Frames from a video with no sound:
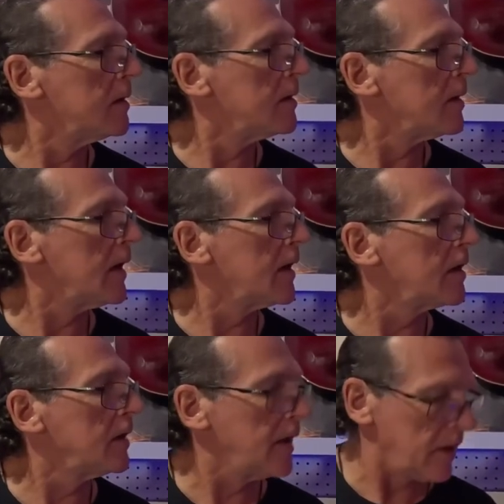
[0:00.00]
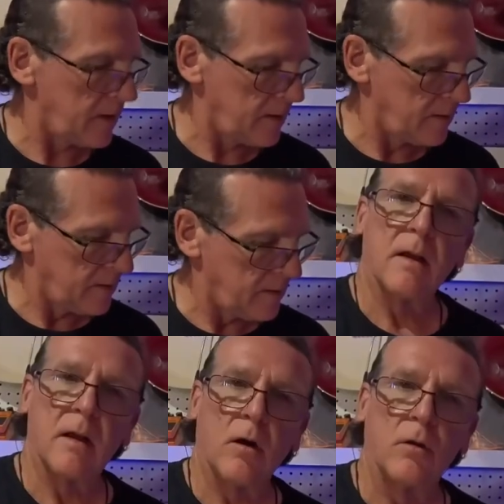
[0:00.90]
let it clear,
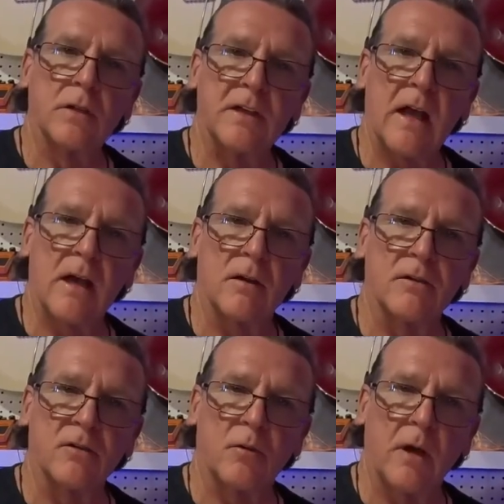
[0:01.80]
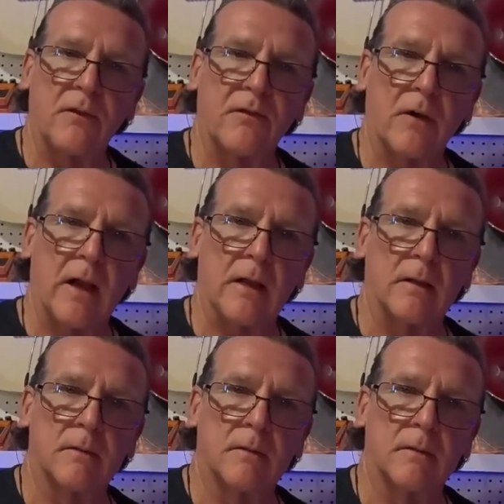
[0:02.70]
and hold it down on the 12th fret.